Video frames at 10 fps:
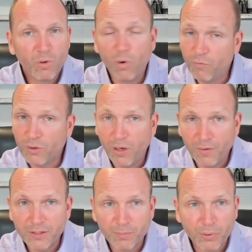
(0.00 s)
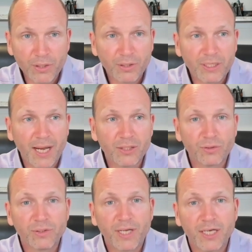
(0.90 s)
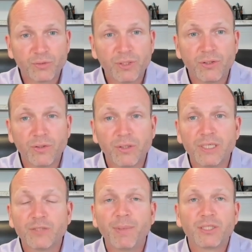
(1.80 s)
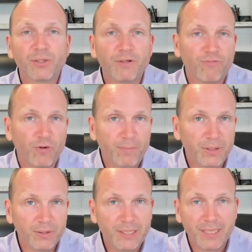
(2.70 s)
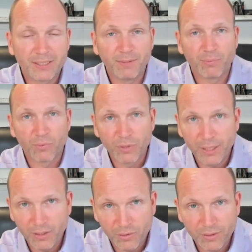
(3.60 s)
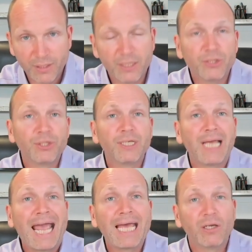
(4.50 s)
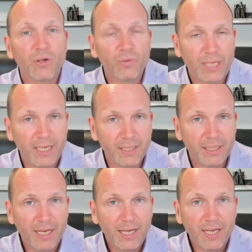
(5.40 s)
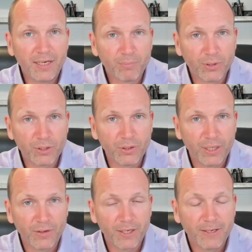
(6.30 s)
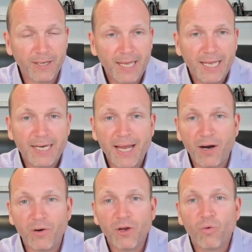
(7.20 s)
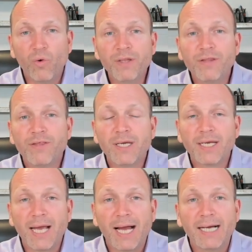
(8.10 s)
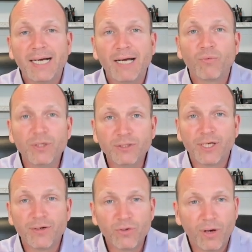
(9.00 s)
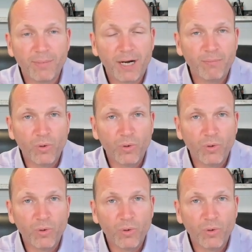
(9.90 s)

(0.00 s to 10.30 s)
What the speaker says: overall, that's a pretty good cash-on-cash return, especially for a building that's in pretty good condition and located in a pretty good area. Now, one thing I will tell you about